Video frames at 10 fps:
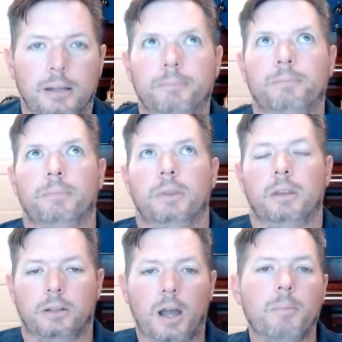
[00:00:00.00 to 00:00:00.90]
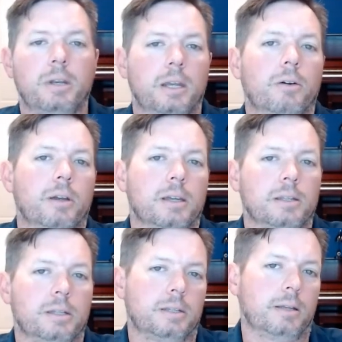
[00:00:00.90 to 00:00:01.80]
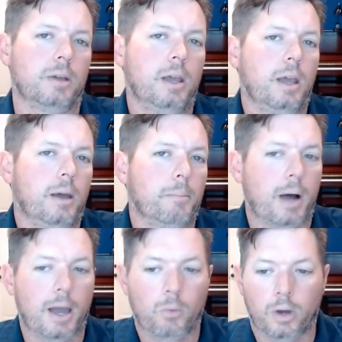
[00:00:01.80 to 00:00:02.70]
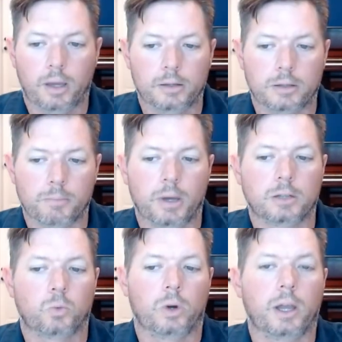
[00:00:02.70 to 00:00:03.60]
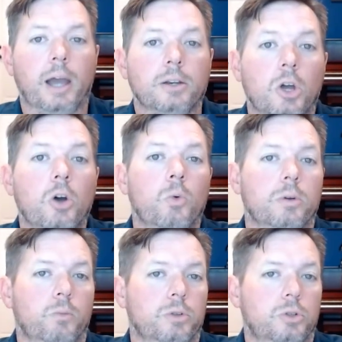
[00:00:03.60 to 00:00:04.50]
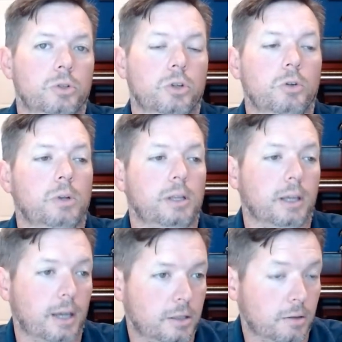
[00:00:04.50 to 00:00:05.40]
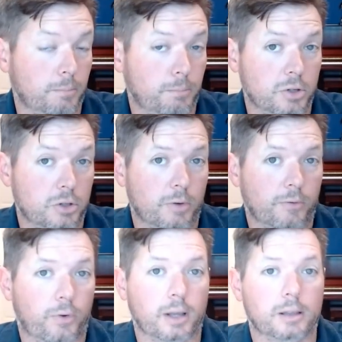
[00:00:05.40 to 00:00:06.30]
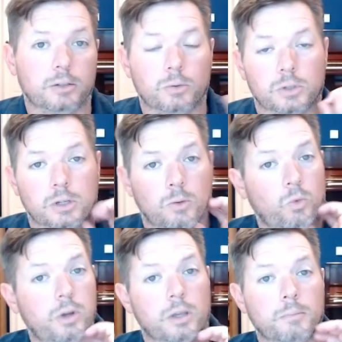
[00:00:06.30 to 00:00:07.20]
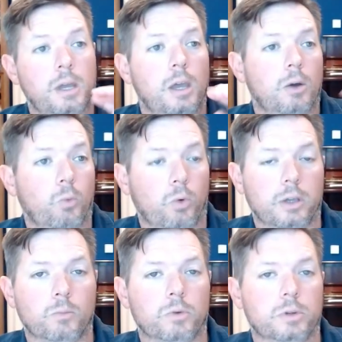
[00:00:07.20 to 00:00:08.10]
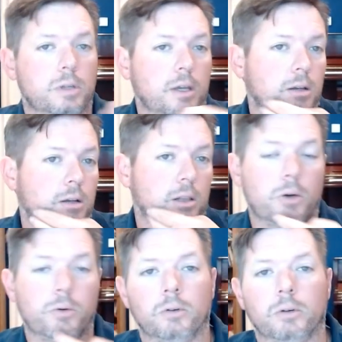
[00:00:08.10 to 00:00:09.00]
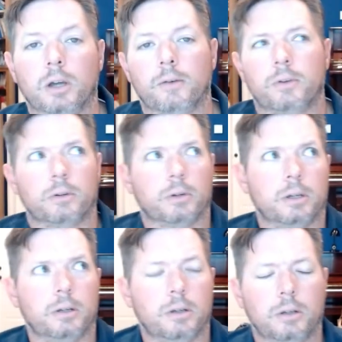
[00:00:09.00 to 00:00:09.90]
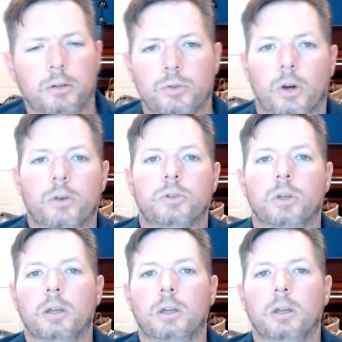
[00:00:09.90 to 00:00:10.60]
the domineering is that my way is the best way. I know what we should do. And in the case of Benjamin Franklin to his son William was a colonial governor in New Jersey.